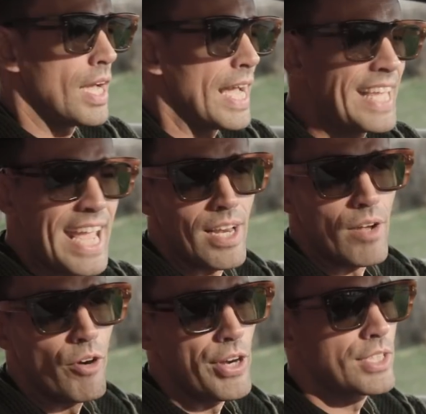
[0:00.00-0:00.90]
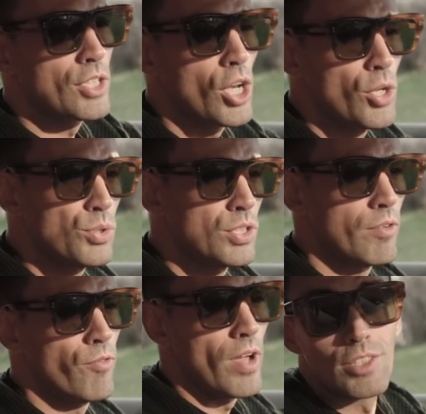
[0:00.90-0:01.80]
again, a very
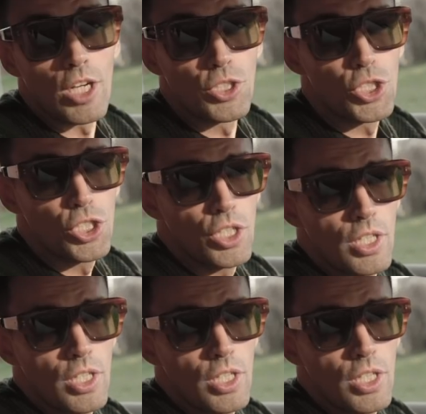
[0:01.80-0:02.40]
exclusive touch.